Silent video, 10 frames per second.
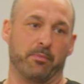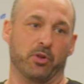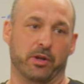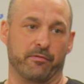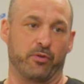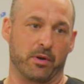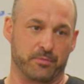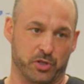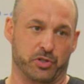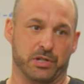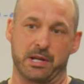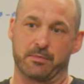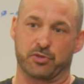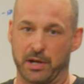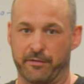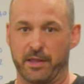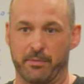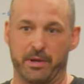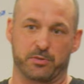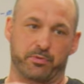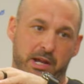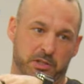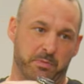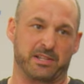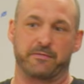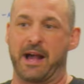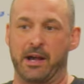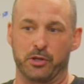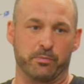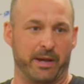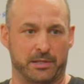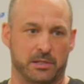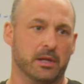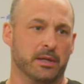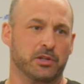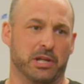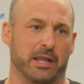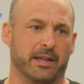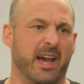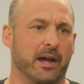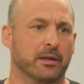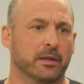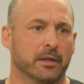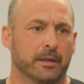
I'm looking for. I'm searching here. I'm trying to find the best price, best value, best shit like that.